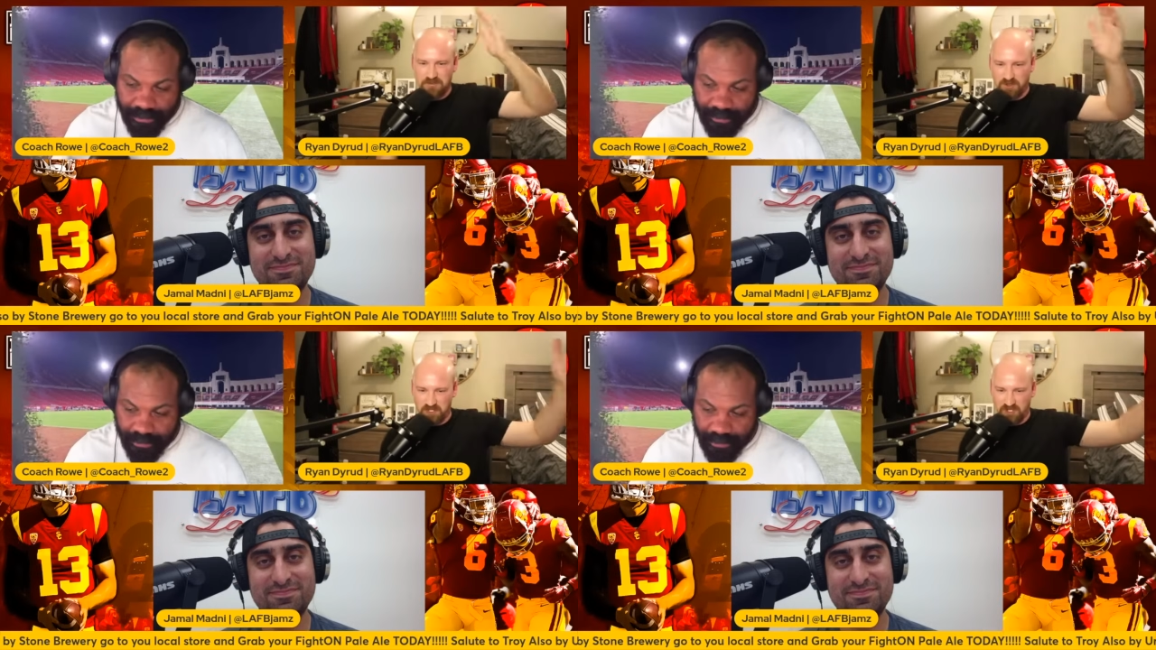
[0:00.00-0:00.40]

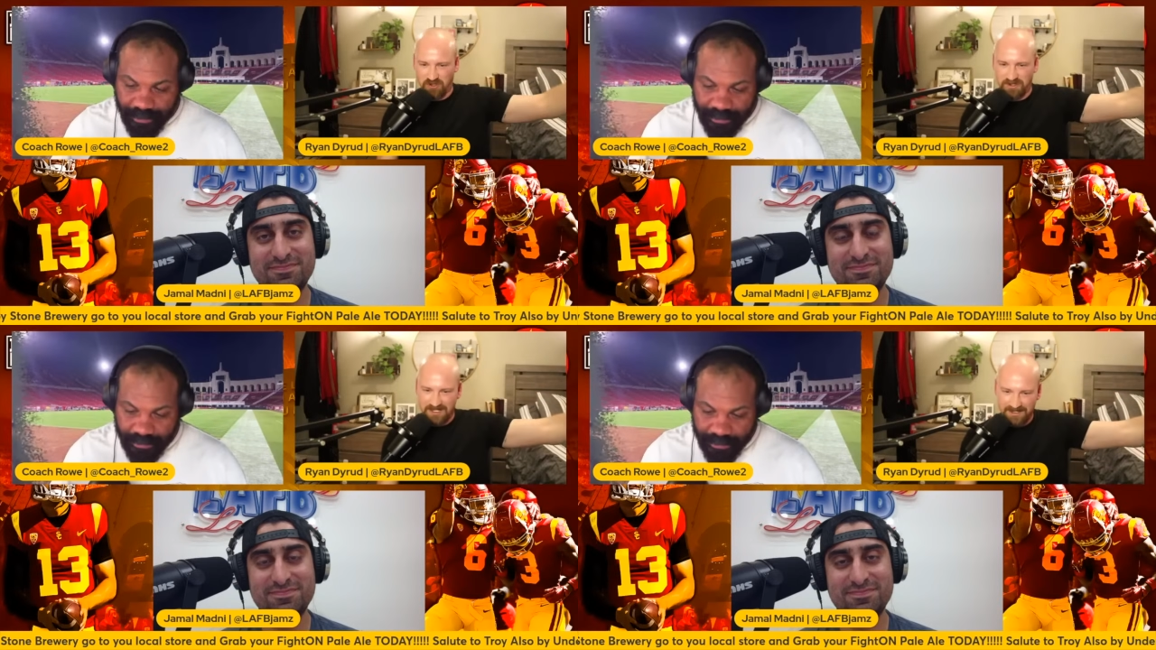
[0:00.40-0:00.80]

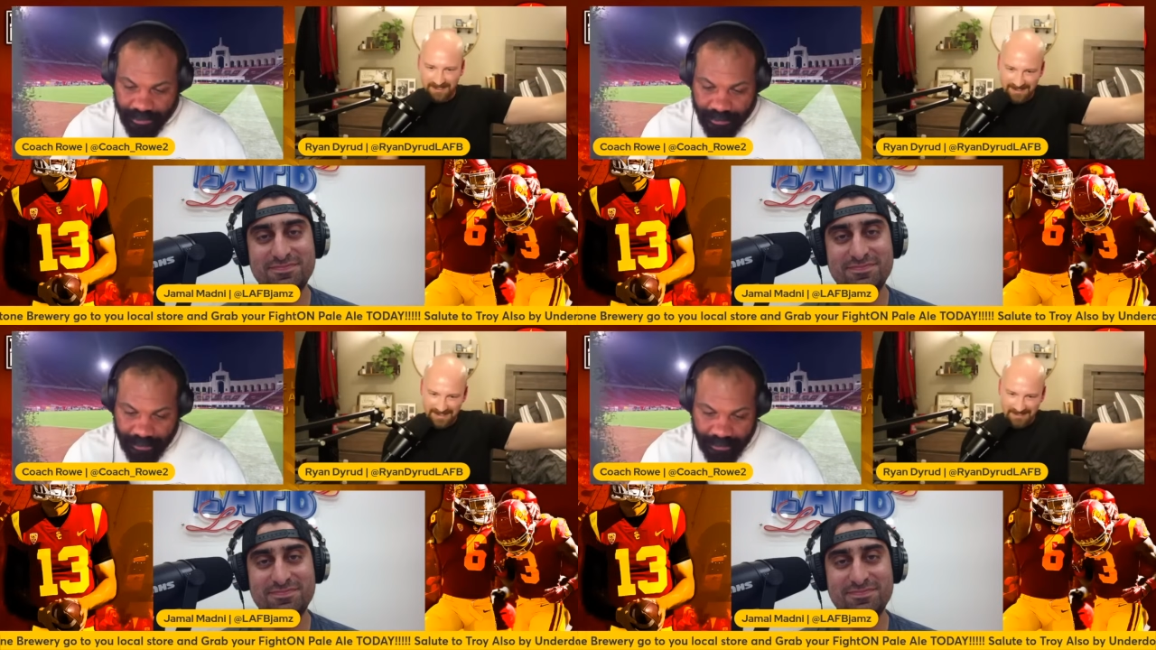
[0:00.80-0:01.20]
Speaker 1: Missouri.
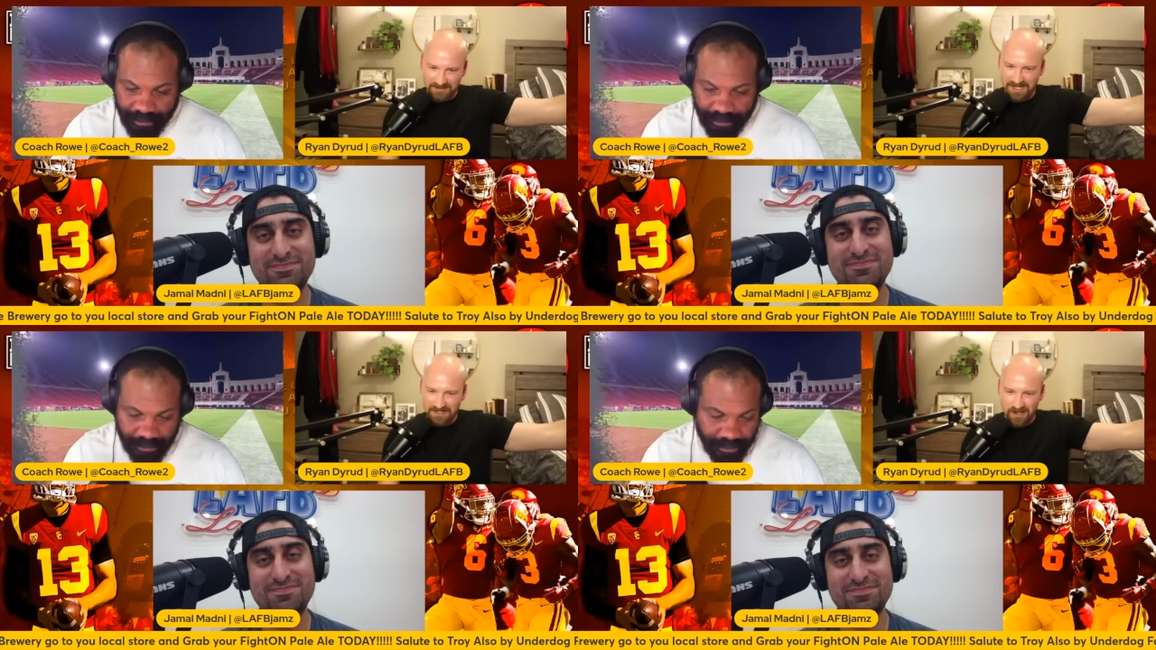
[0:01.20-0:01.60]
Like their
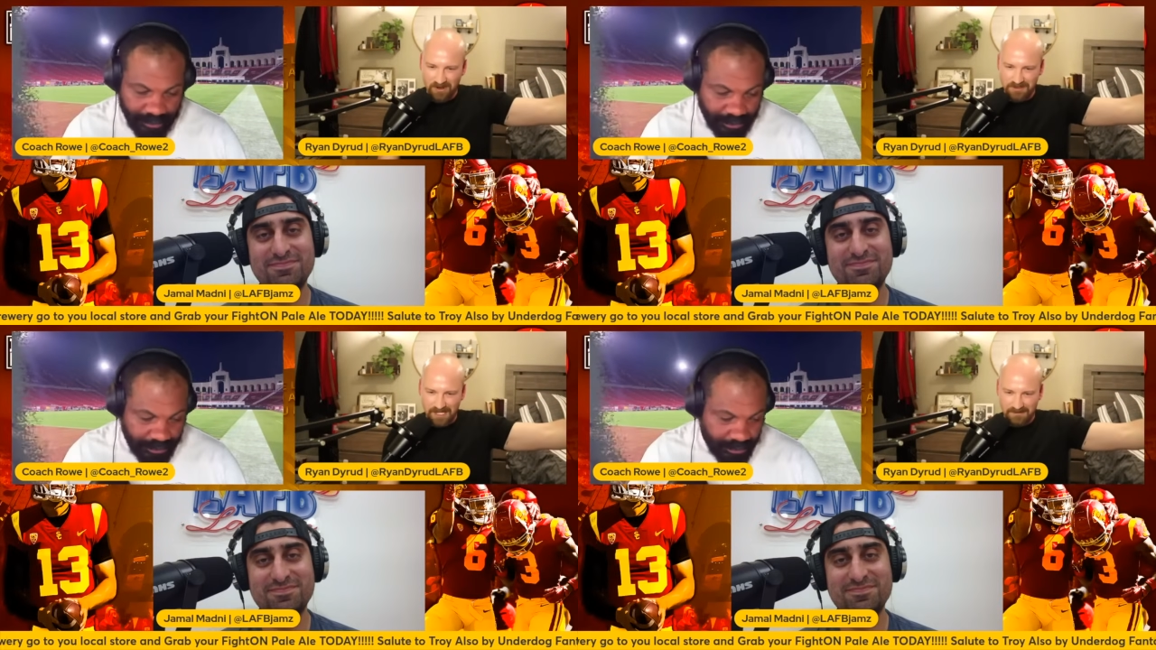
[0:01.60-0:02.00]
head mm. coach is
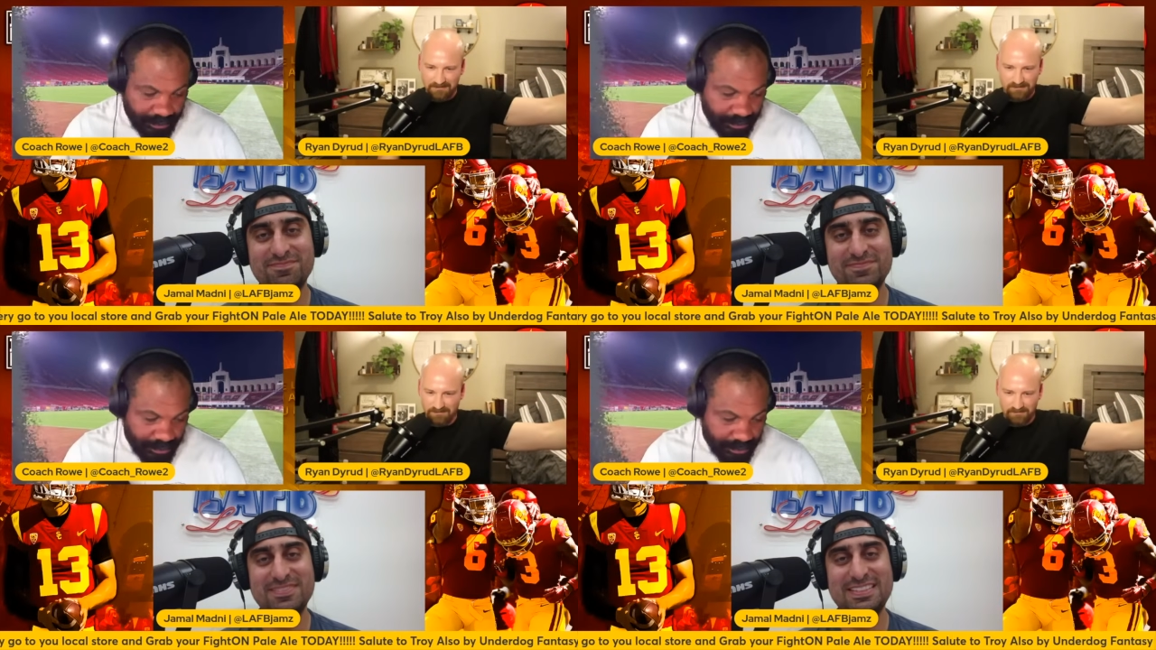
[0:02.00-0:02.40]
like
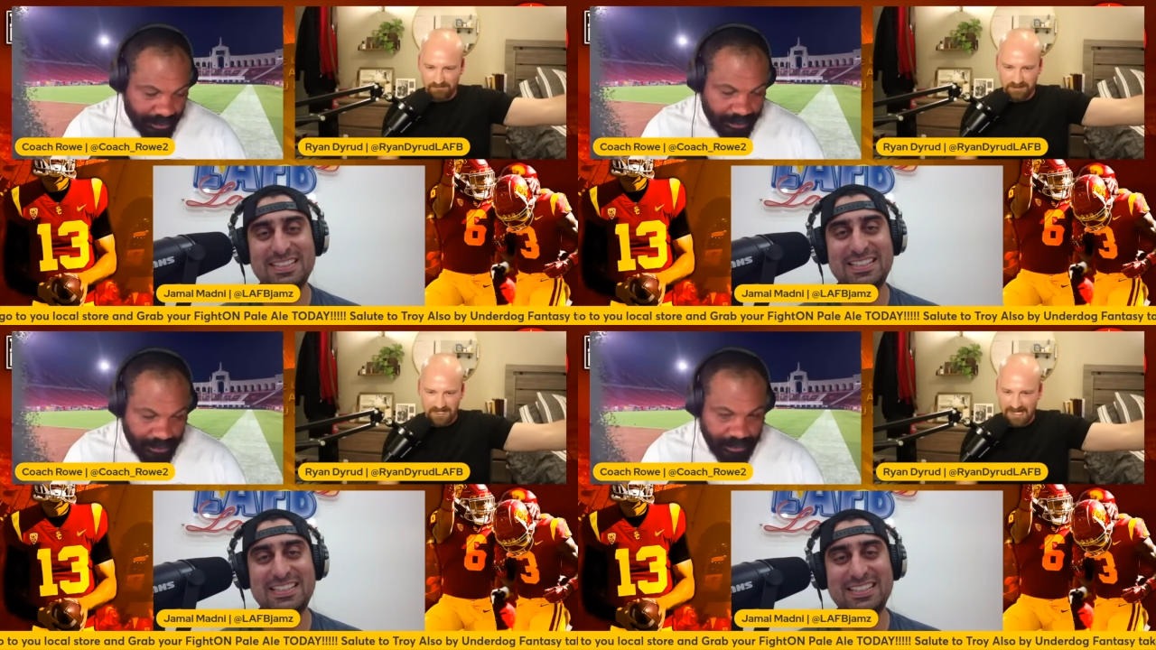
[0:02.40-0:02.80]

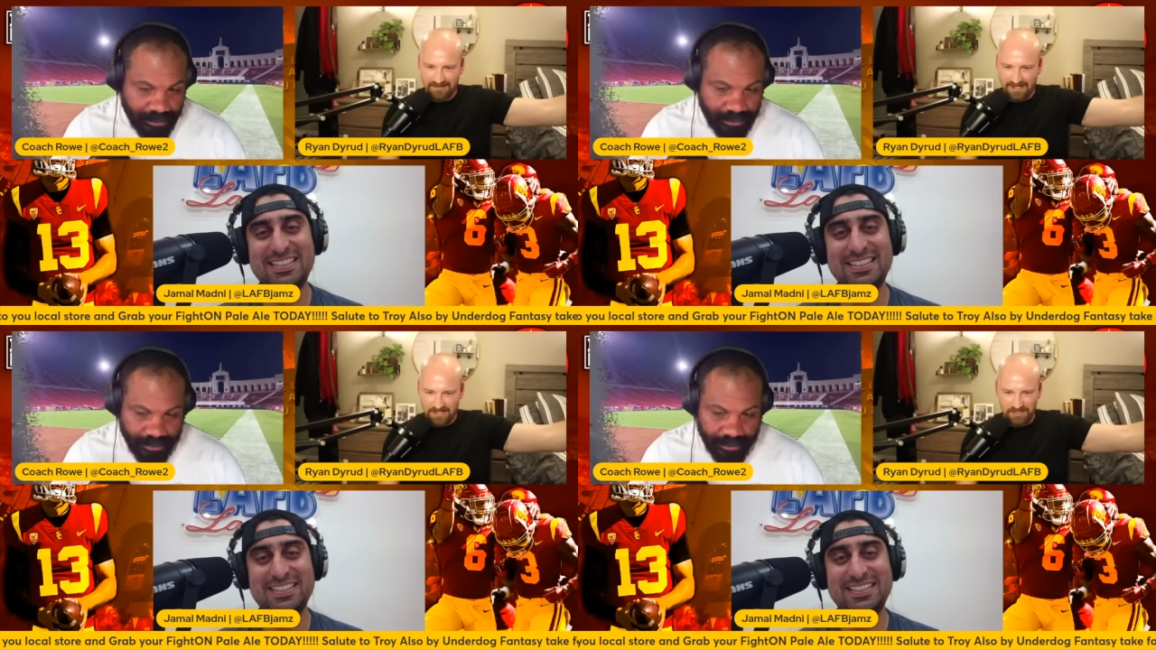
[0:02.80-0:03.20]
playing
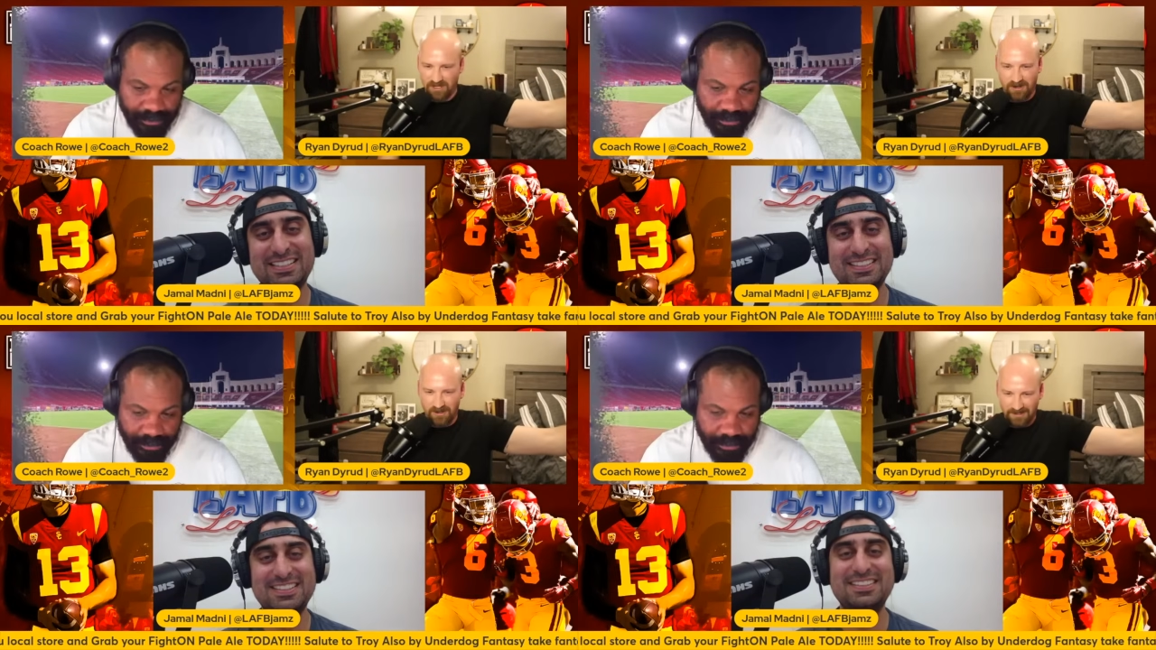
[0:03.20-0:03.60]
like
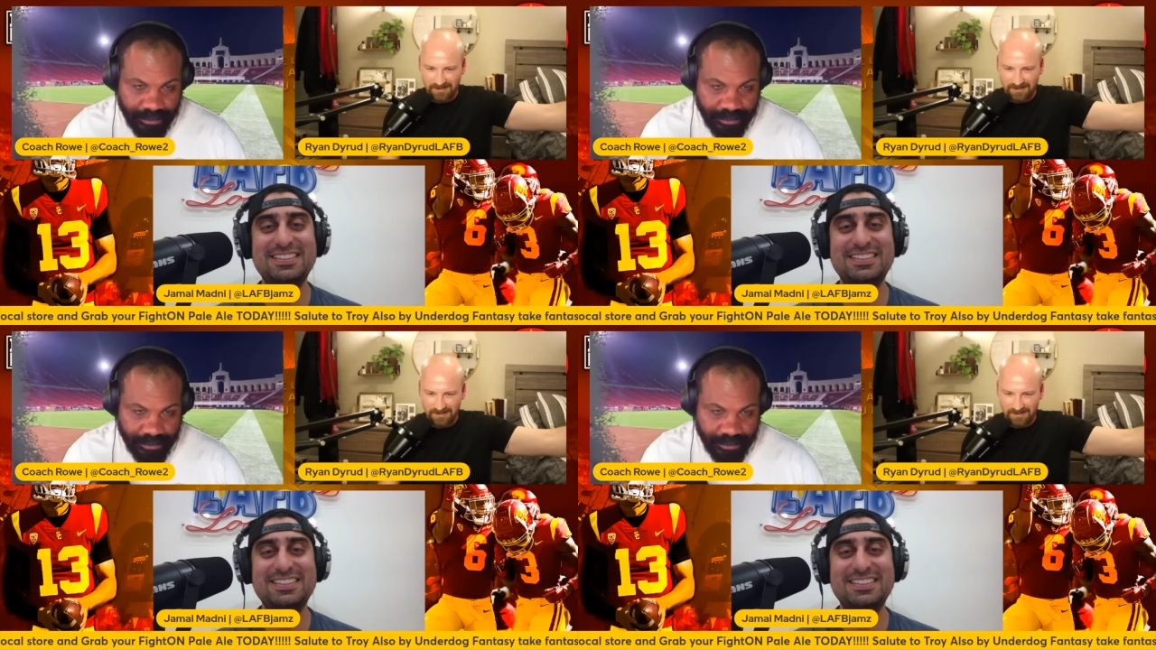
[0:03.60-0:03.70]
guitar.